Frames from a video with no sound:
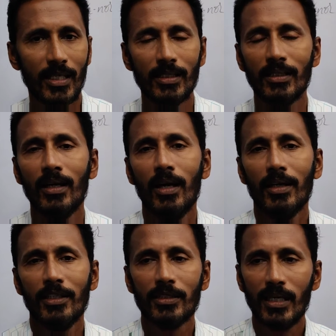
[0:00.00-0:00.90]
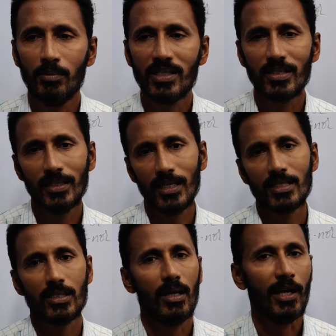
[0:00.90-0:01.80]
then it can be said
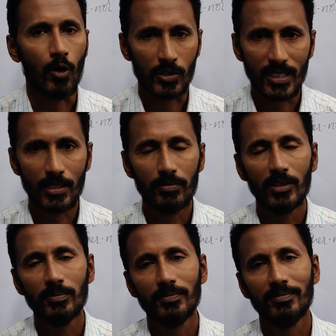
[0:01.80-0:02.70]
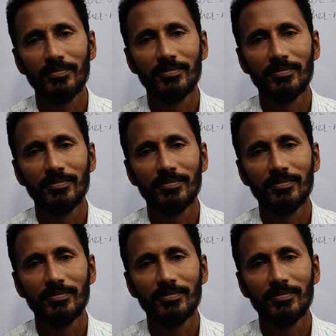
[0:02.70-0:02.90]
as an auxiliary verb,